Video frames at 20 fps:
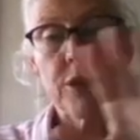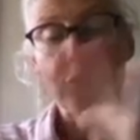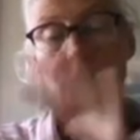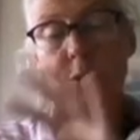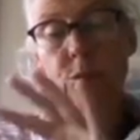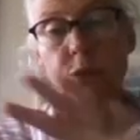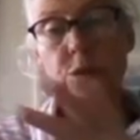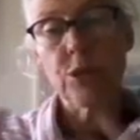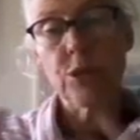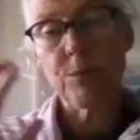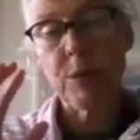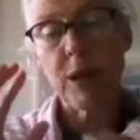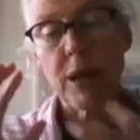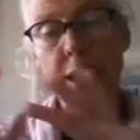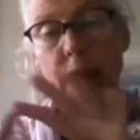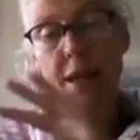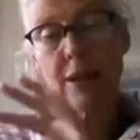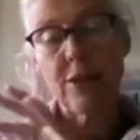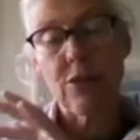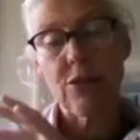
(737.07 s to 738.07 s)
I just wanted to
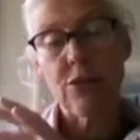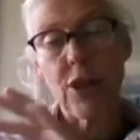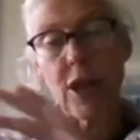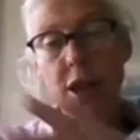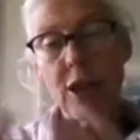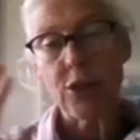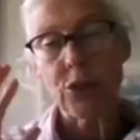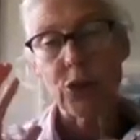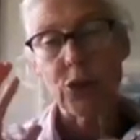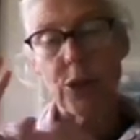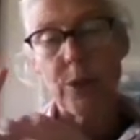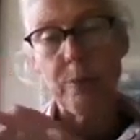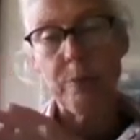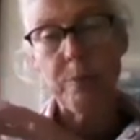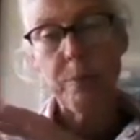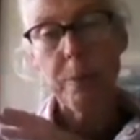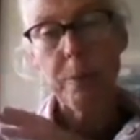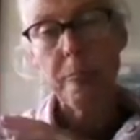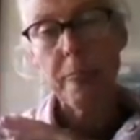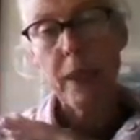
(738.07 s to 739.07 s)
make that distinction
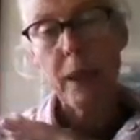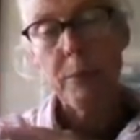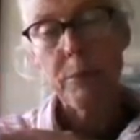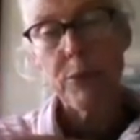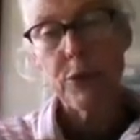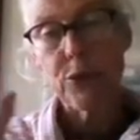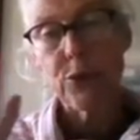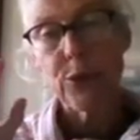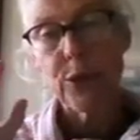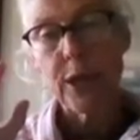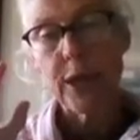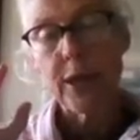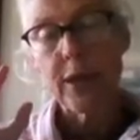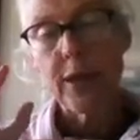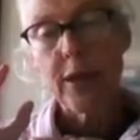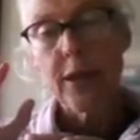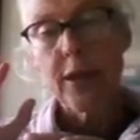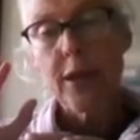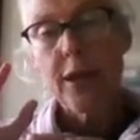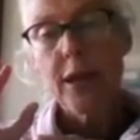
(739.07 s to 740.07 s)
between,
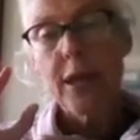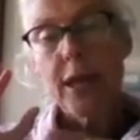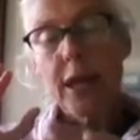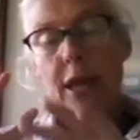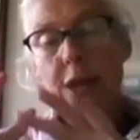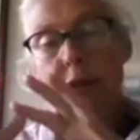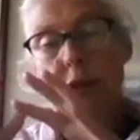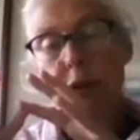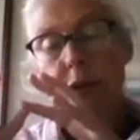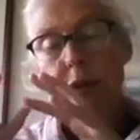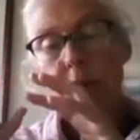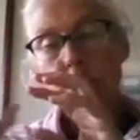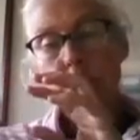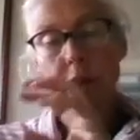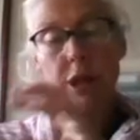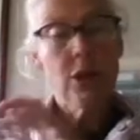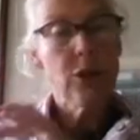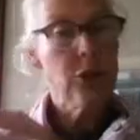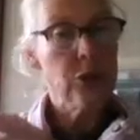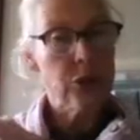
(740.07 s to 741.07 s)
in your
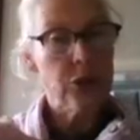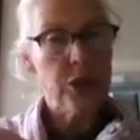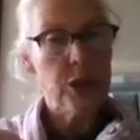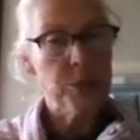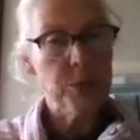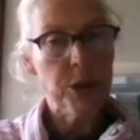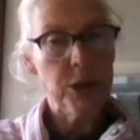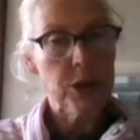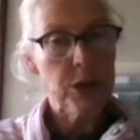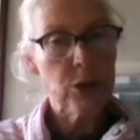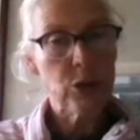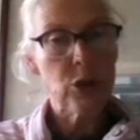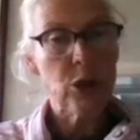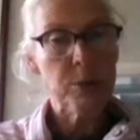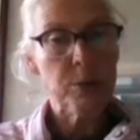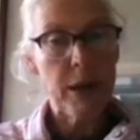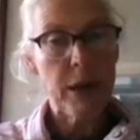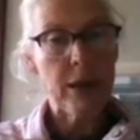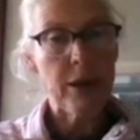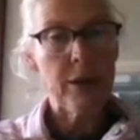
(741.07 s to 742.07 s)
conclusion, you might talk
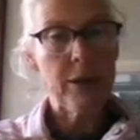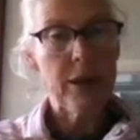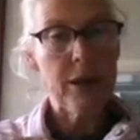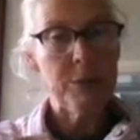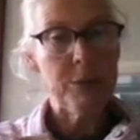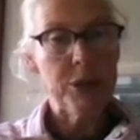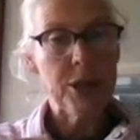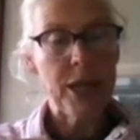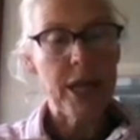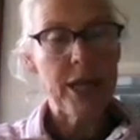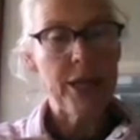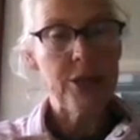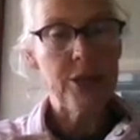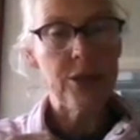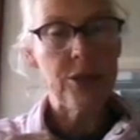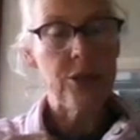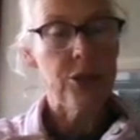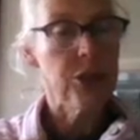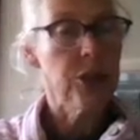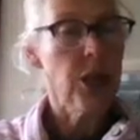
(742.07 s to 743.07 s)
about
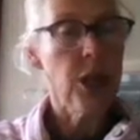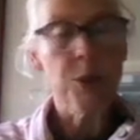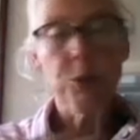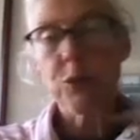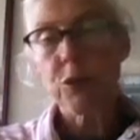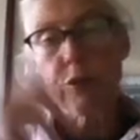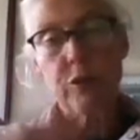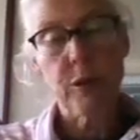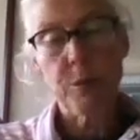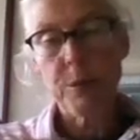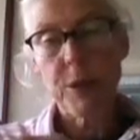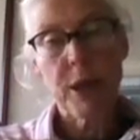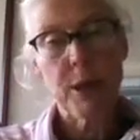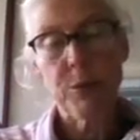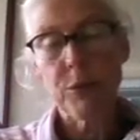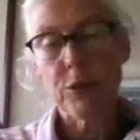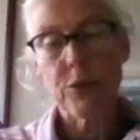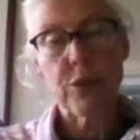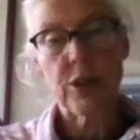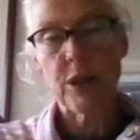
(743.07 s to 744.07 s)
limitations. You don't want to
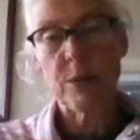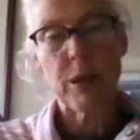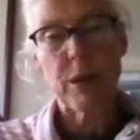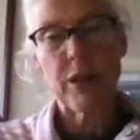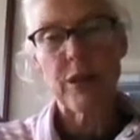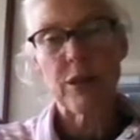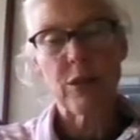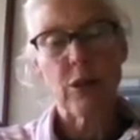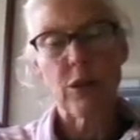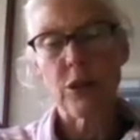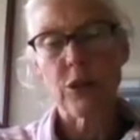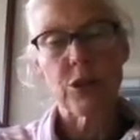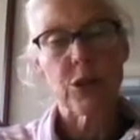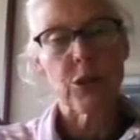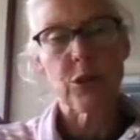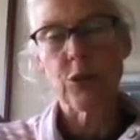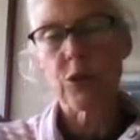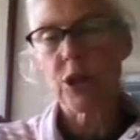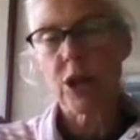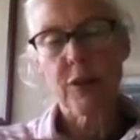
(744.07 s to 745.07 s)
repeat what's in the methodology
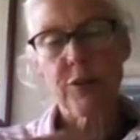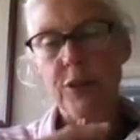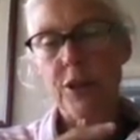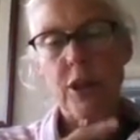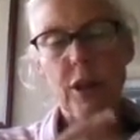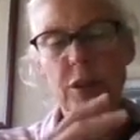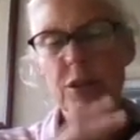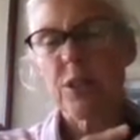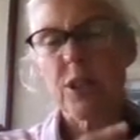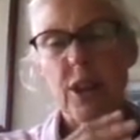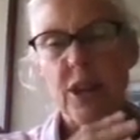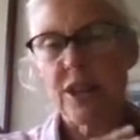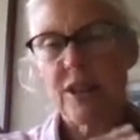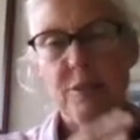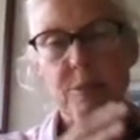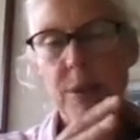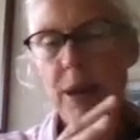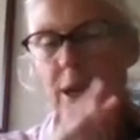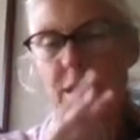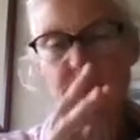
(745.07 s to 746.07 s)
or cover those kind
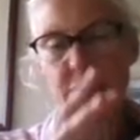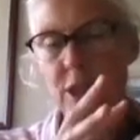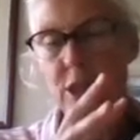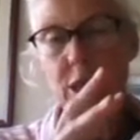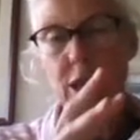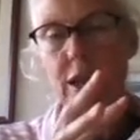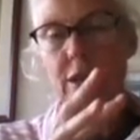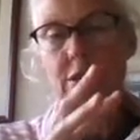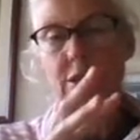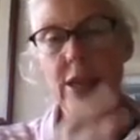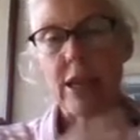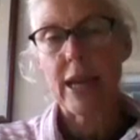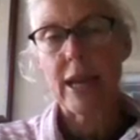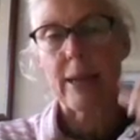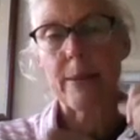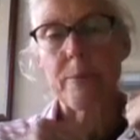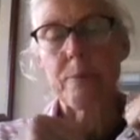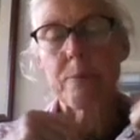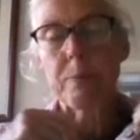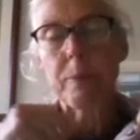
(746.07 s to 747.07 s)
of basic things
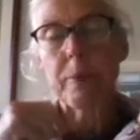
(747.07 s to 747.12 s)
again.